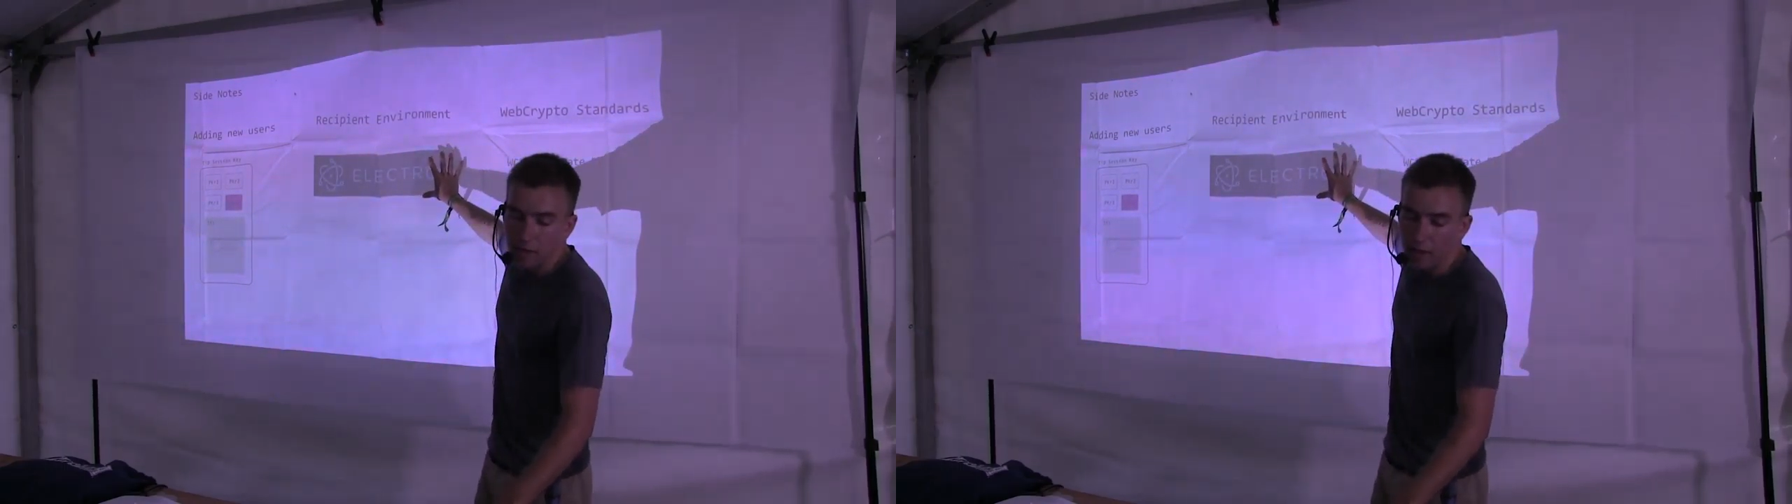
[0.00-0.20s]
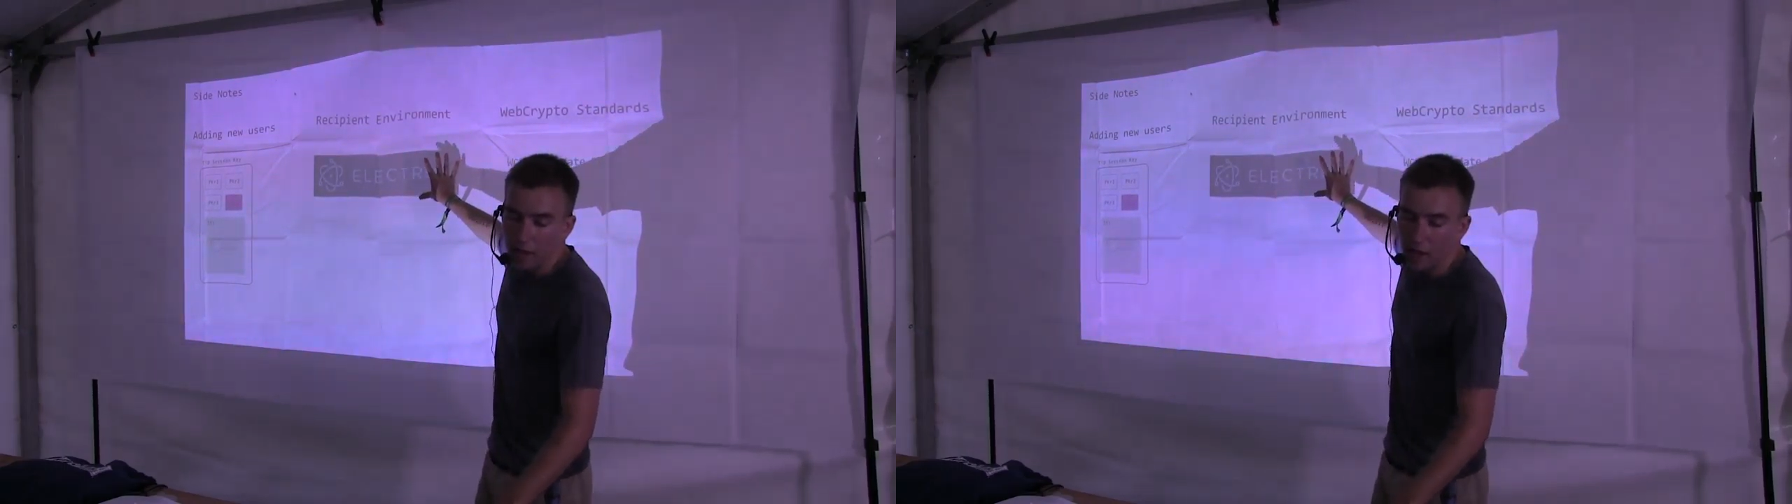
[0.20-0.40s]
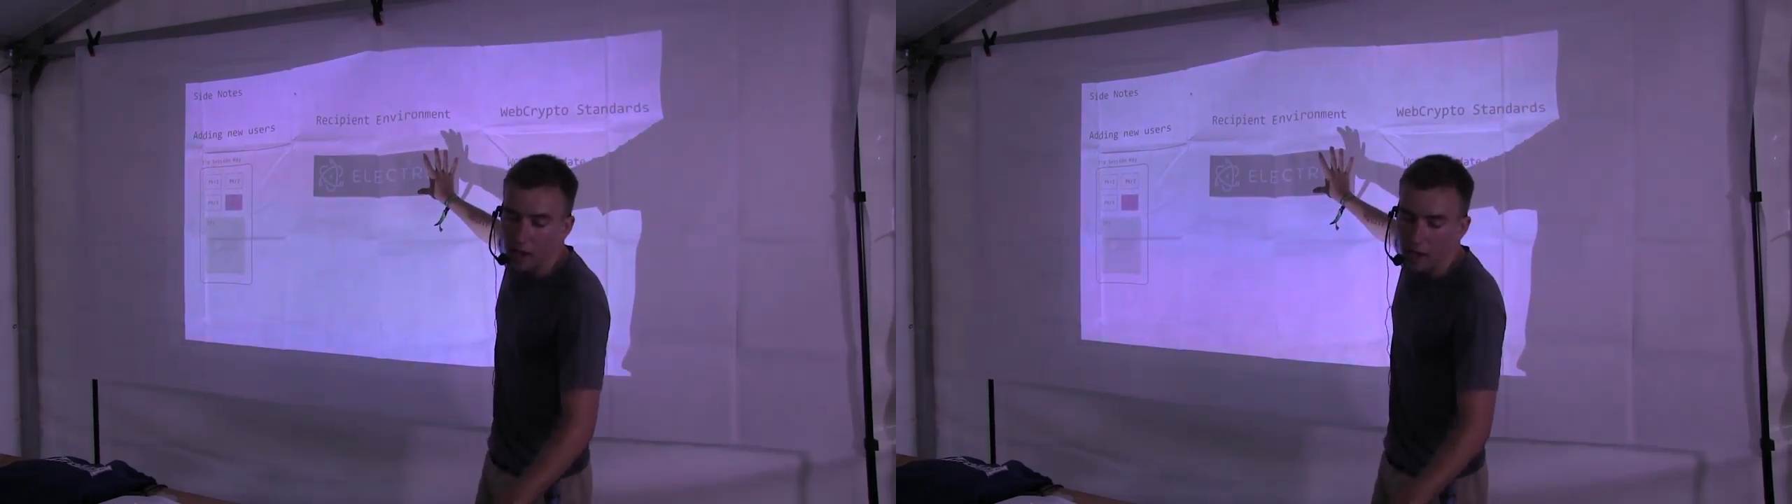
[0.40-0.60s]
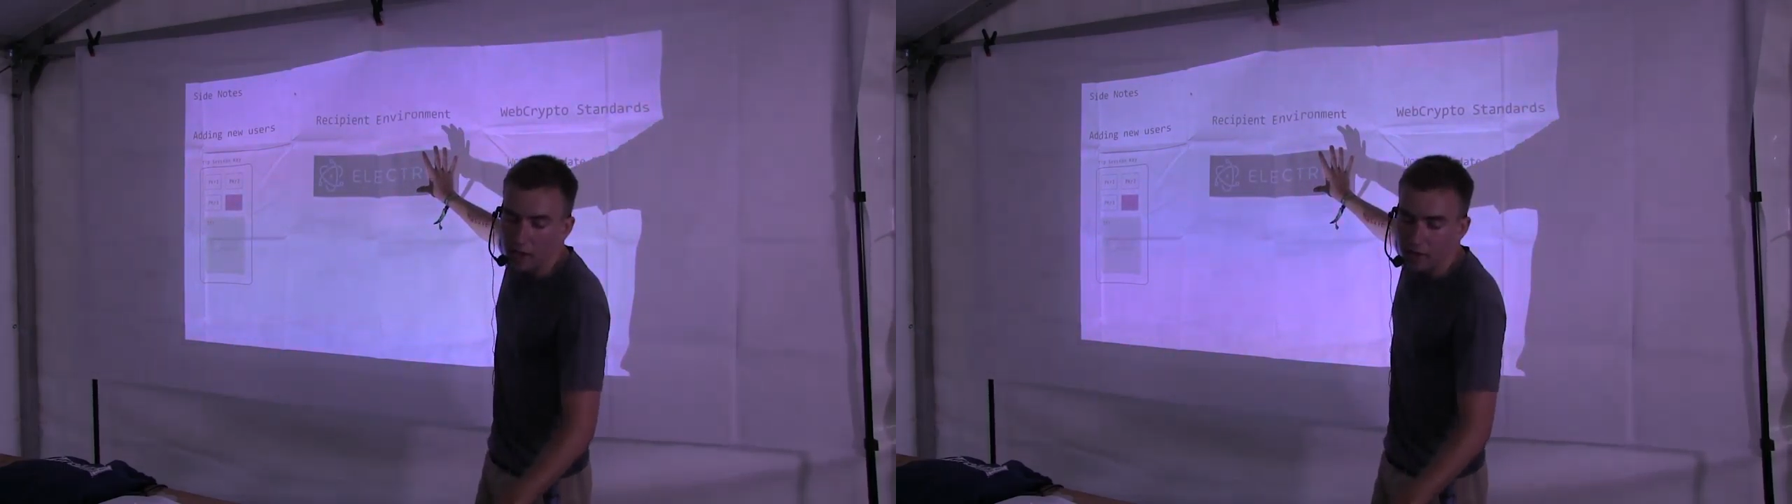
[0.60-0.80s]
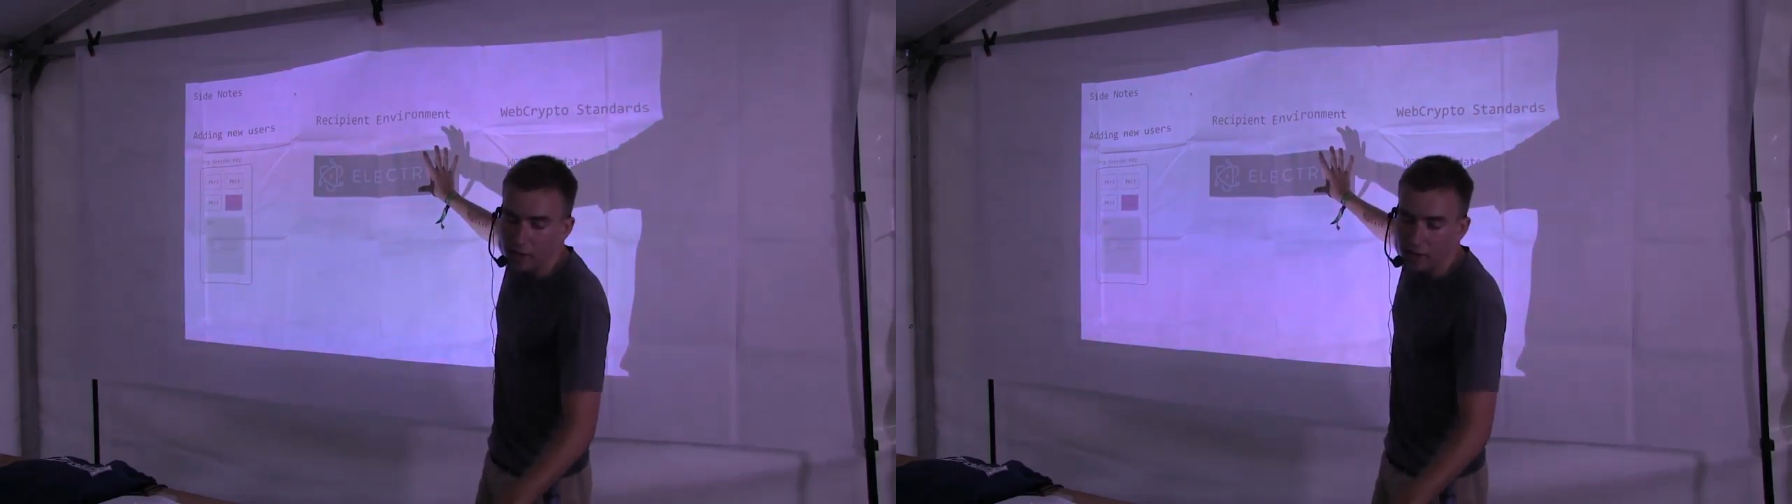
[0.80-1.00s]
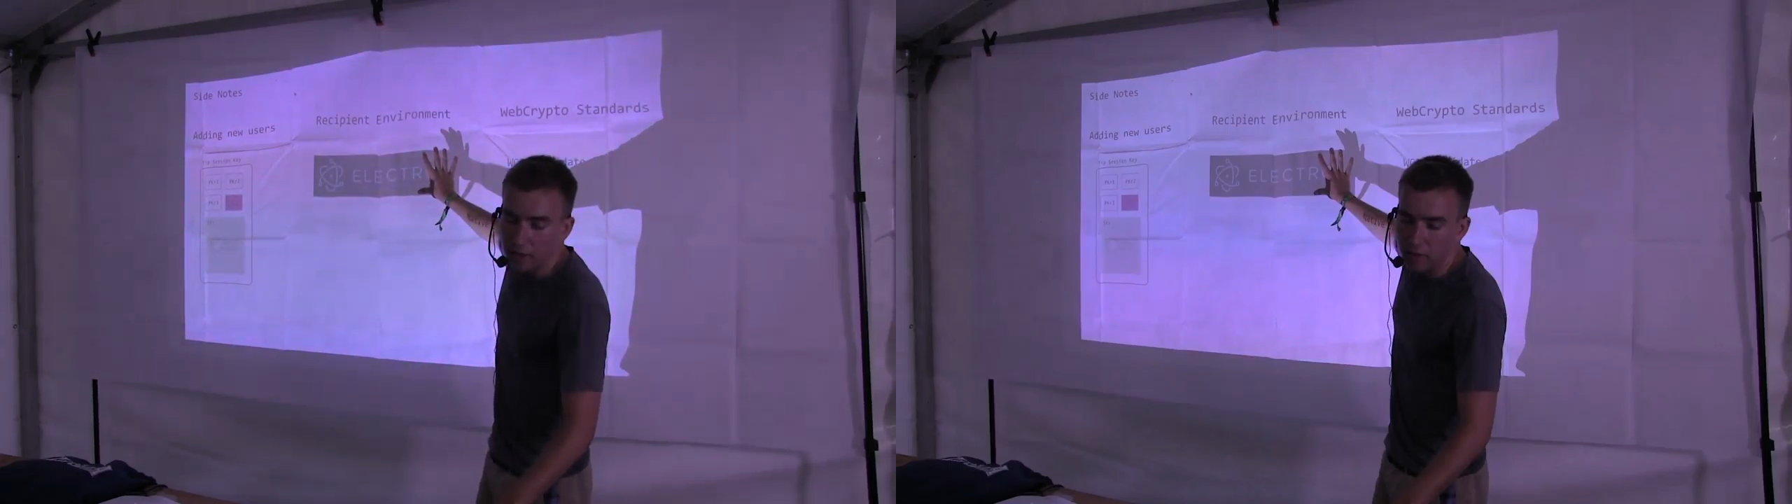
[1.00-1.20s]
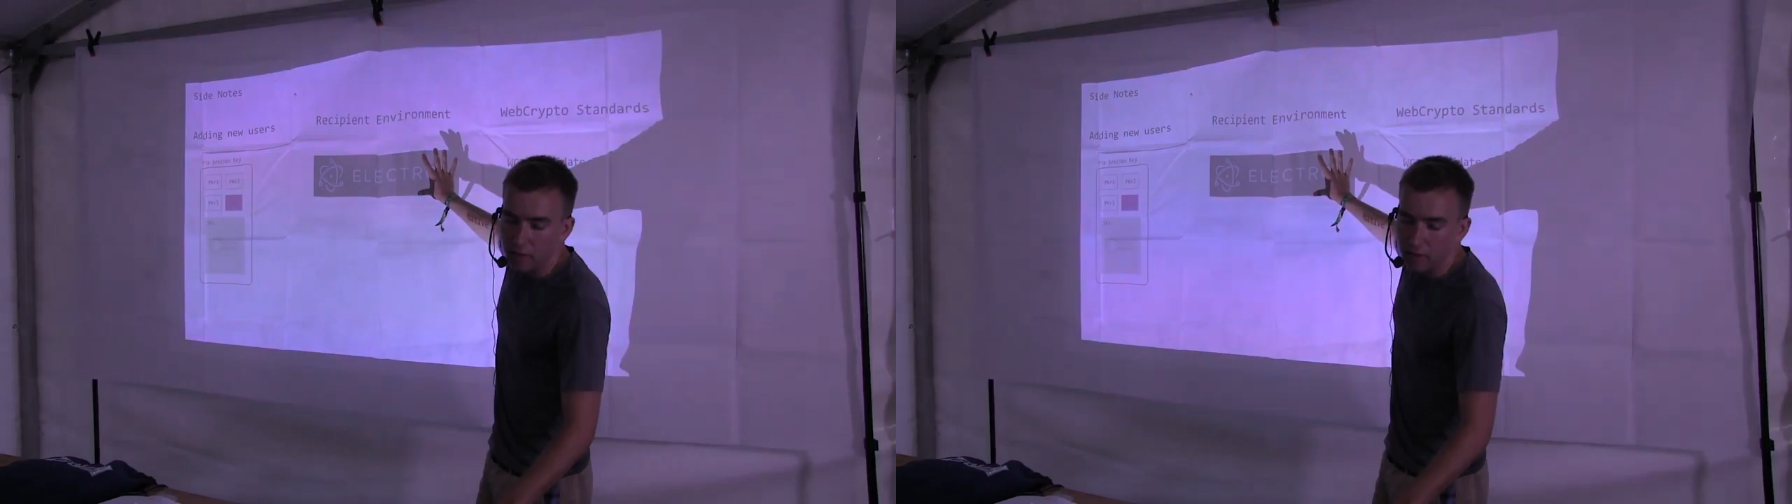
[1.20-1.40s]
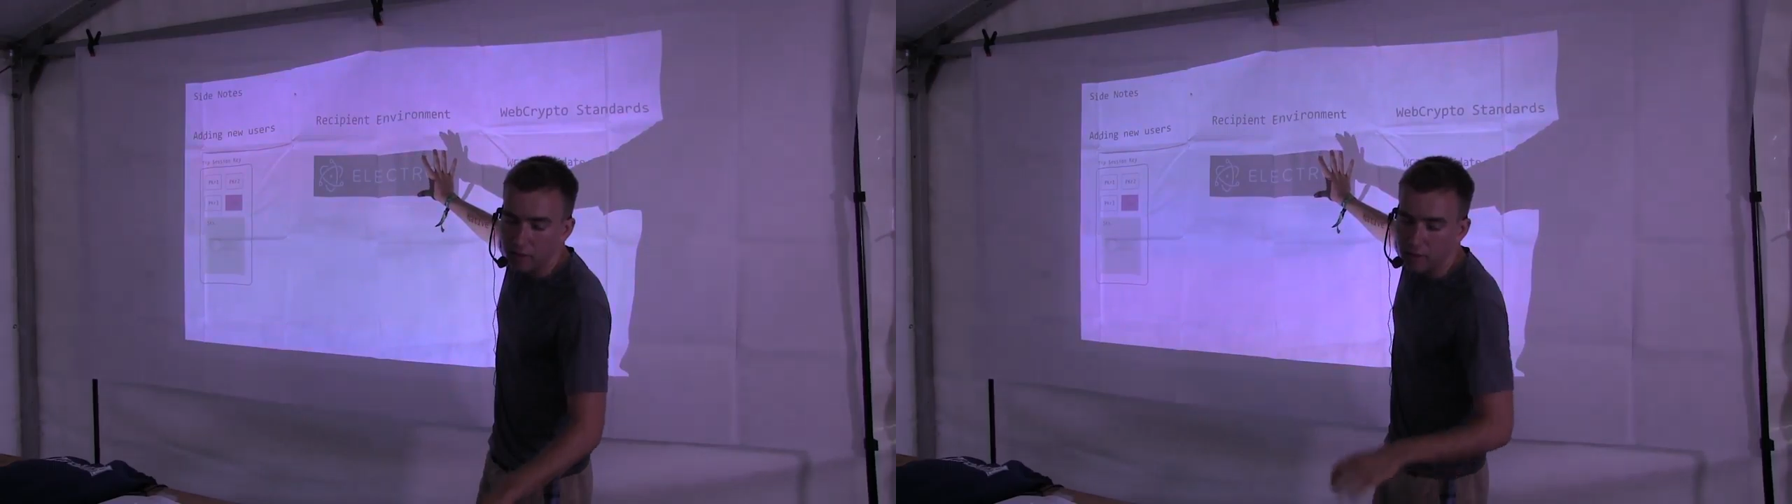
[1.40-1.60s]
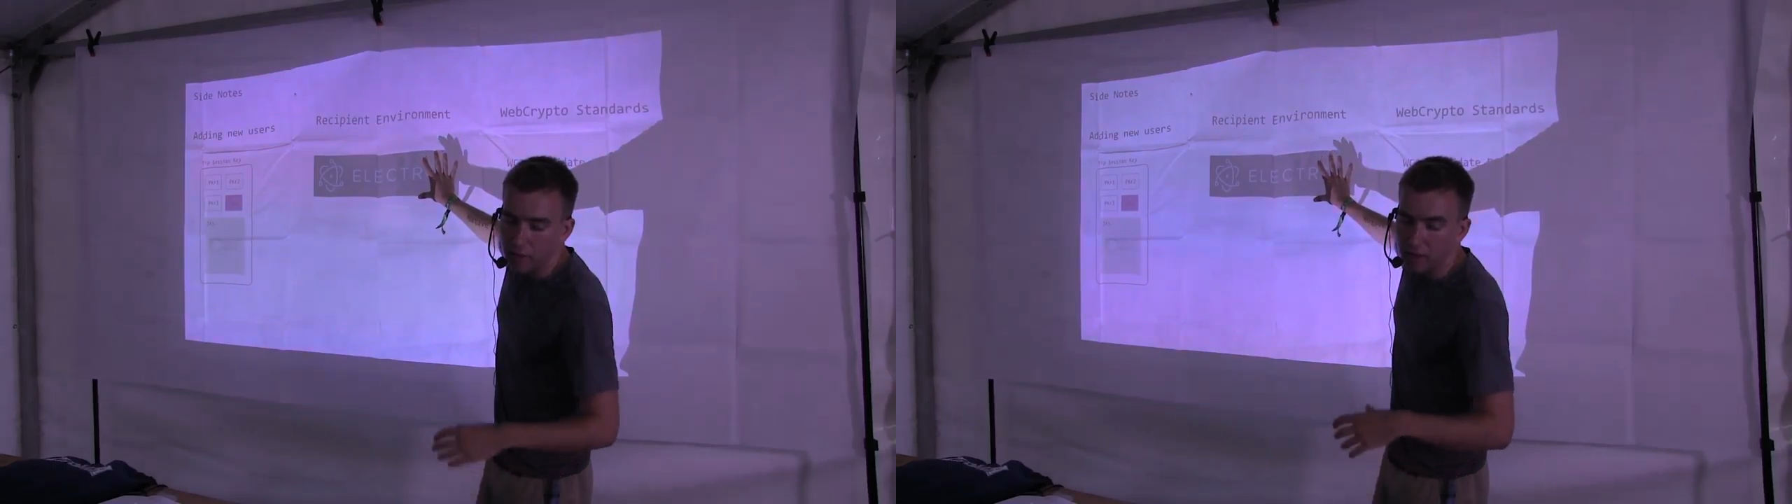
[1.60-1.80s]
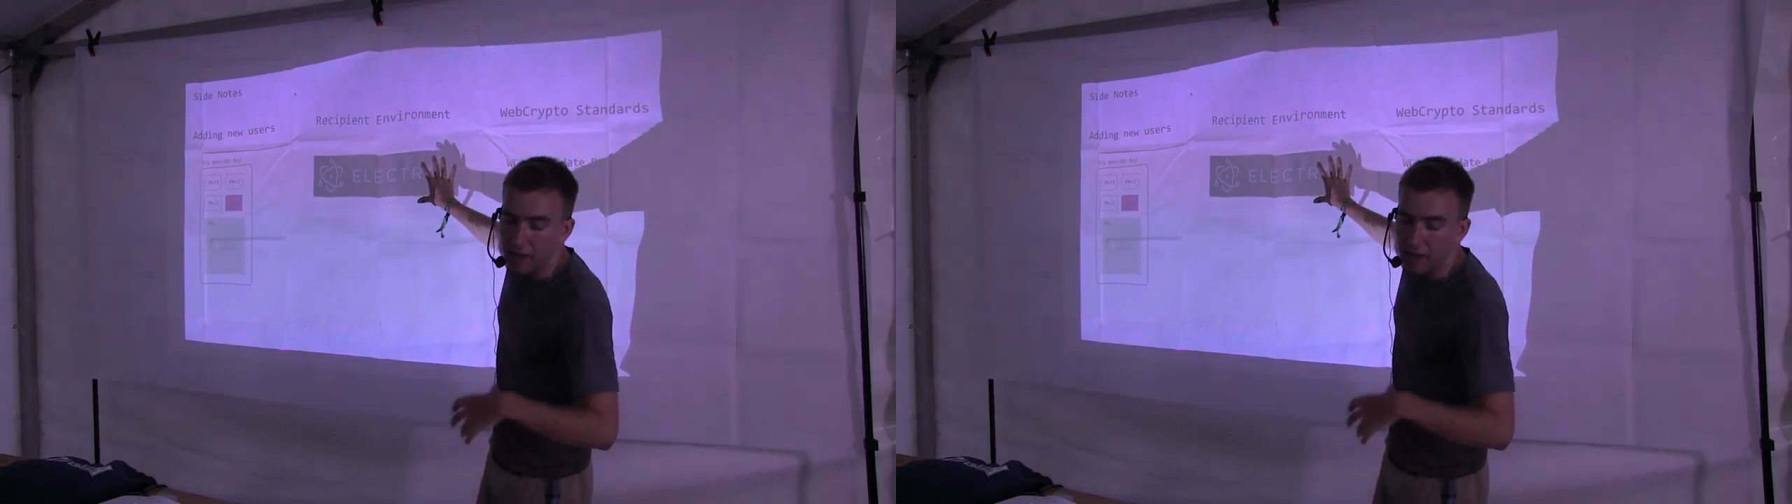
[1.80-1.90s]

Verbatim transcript: uh, a in